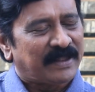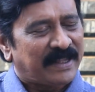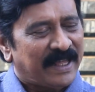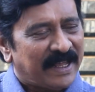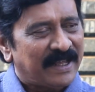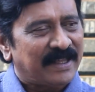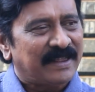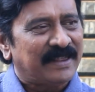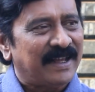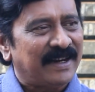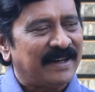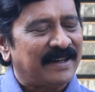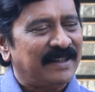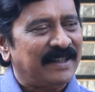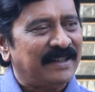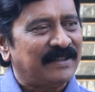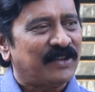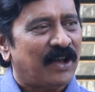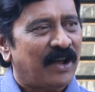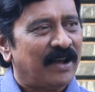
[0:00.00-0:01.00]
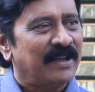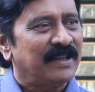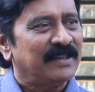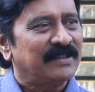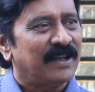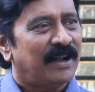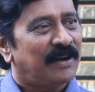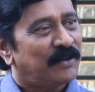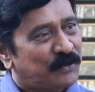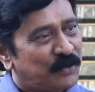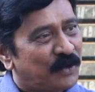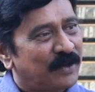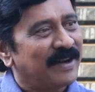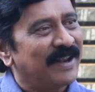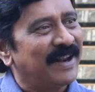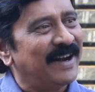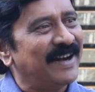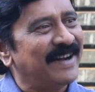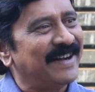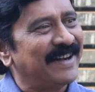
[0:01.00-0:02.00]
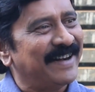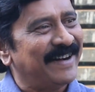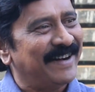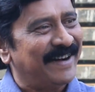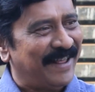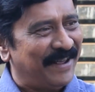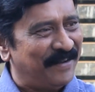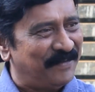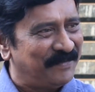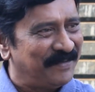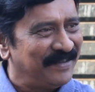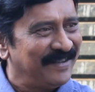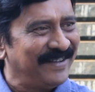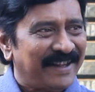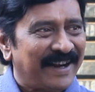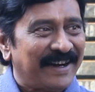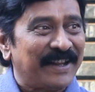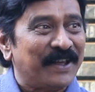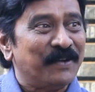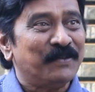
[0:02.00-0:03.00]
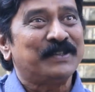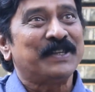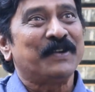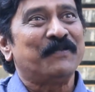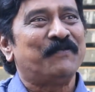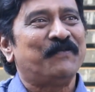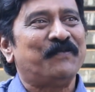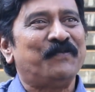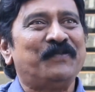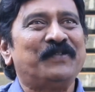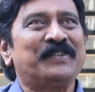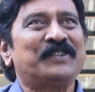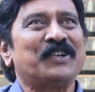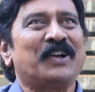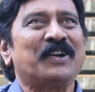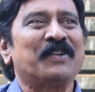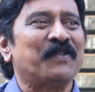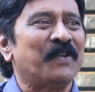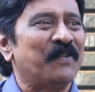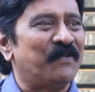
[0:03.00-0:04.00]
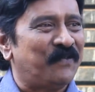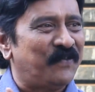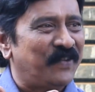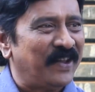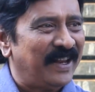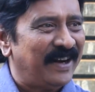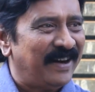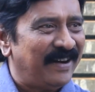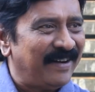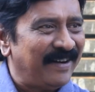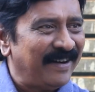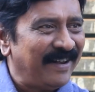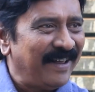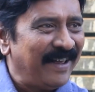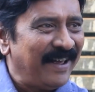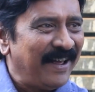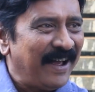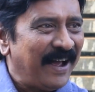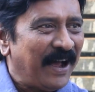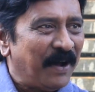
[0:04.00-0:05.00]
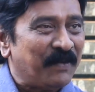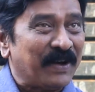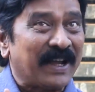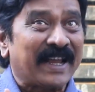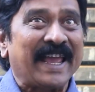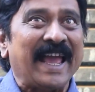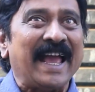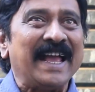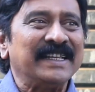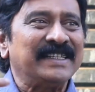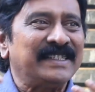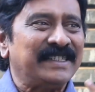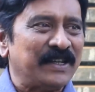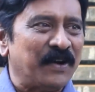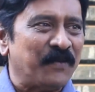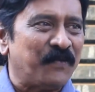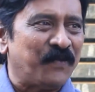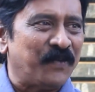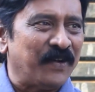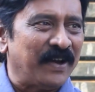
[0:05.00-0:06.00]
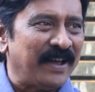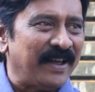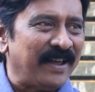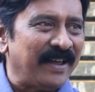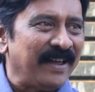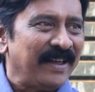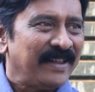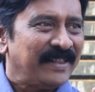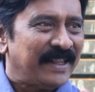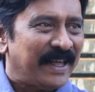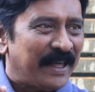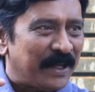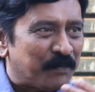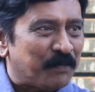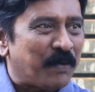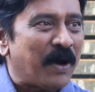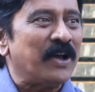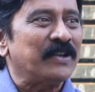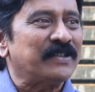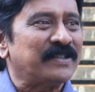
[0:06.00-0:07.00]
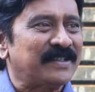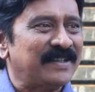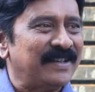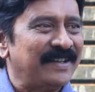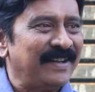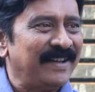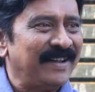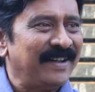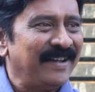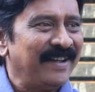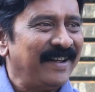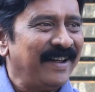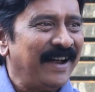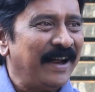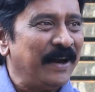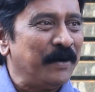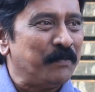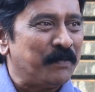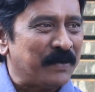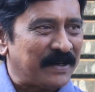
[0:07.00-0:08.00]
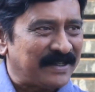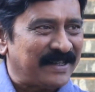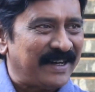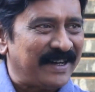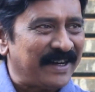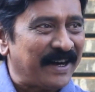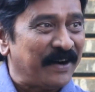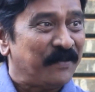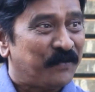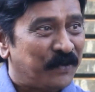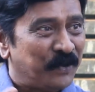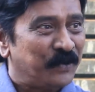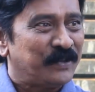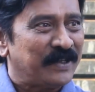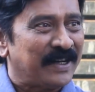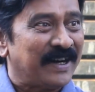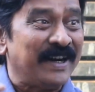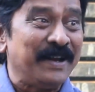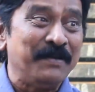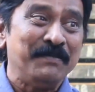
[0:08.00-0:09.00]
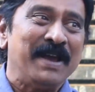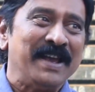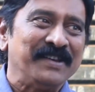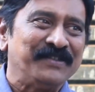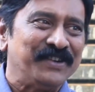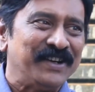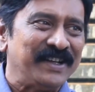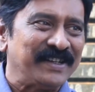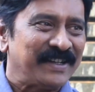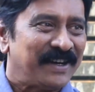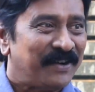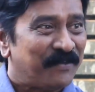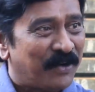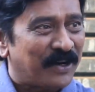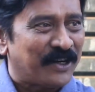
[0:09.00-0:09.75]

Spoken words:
think that the song is also reality in life. That gives a sort of a feel of a catch of their past and present and future and imagination,